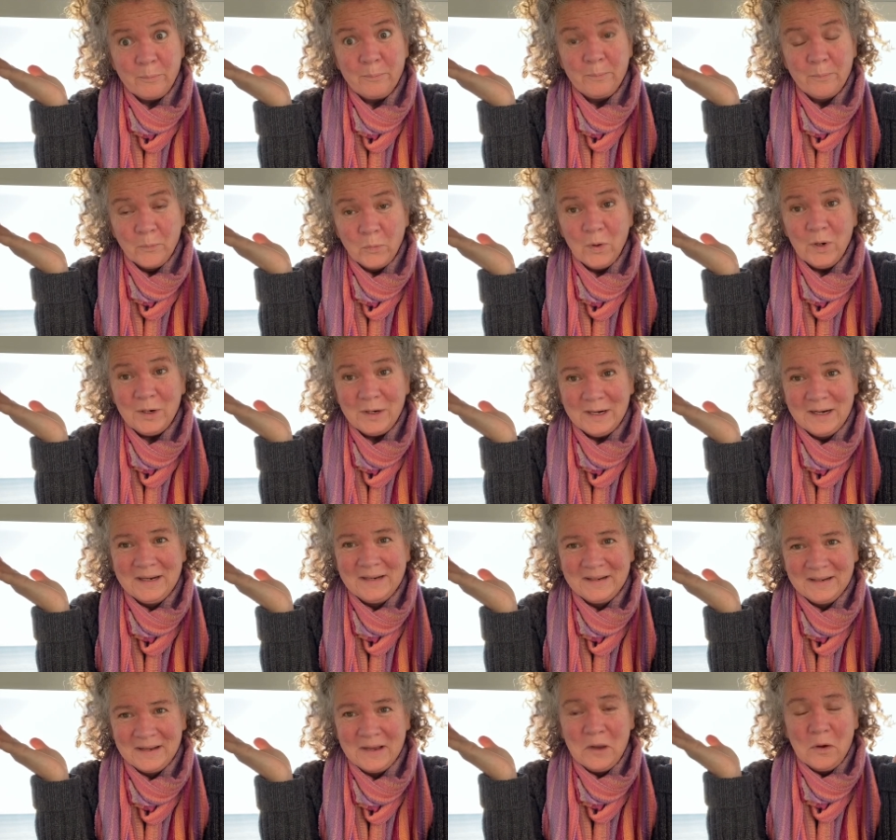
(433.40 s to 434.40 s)
We're
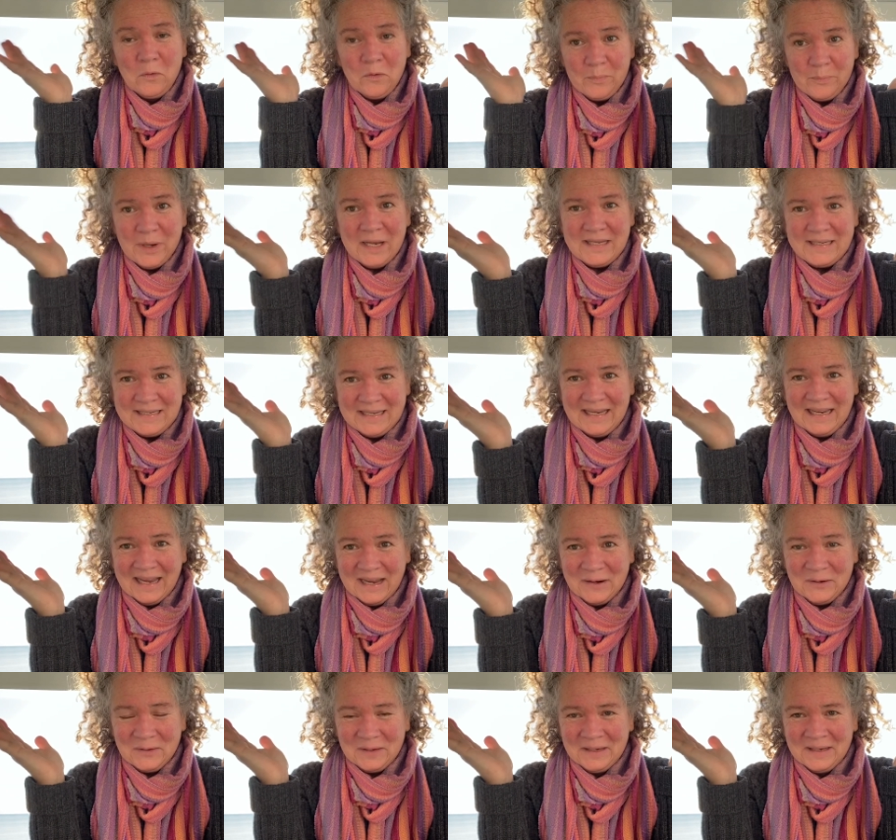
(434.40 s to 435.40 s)
busting
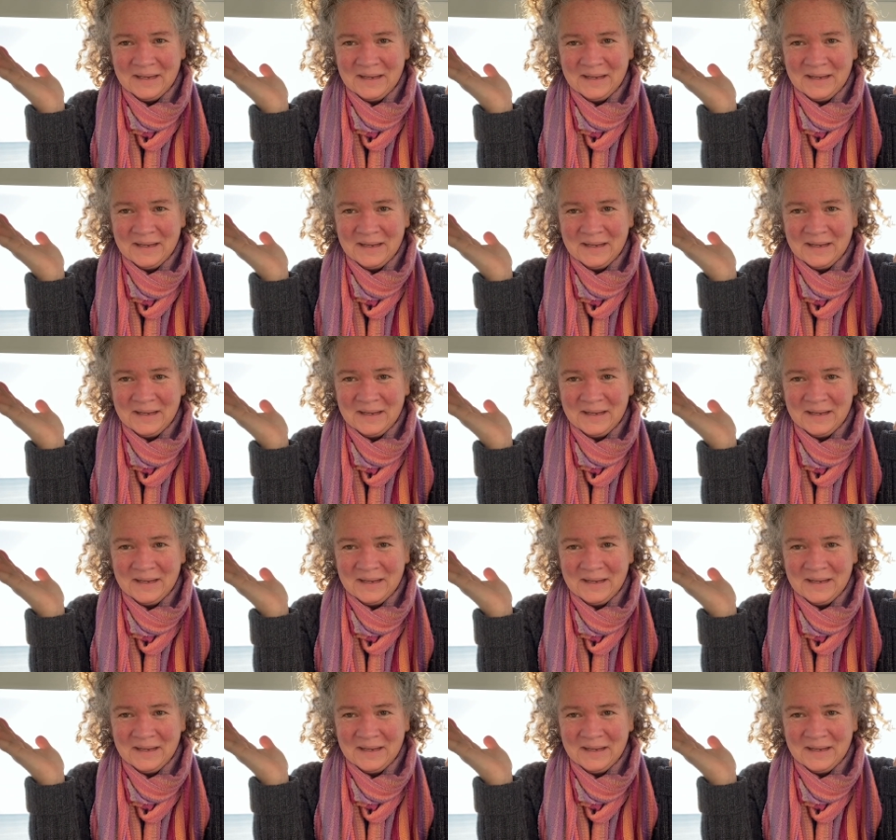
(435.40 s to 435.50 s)
out.